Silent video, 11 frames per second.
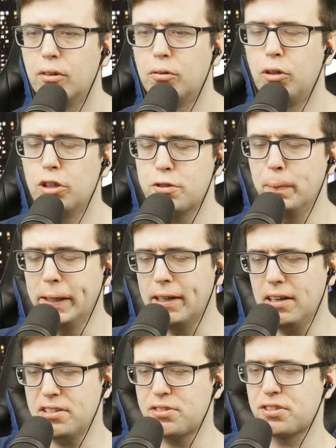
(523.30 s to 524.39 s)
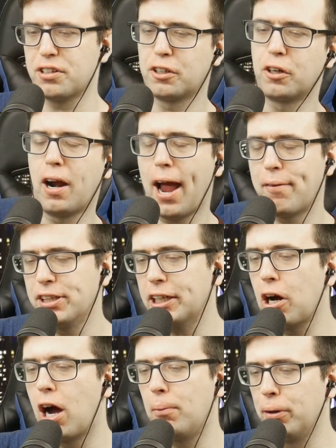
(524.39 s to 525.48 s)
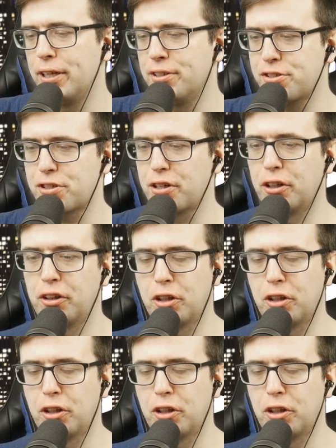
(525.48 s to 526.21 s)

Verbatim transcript: well, it's because her having the goblins, uh,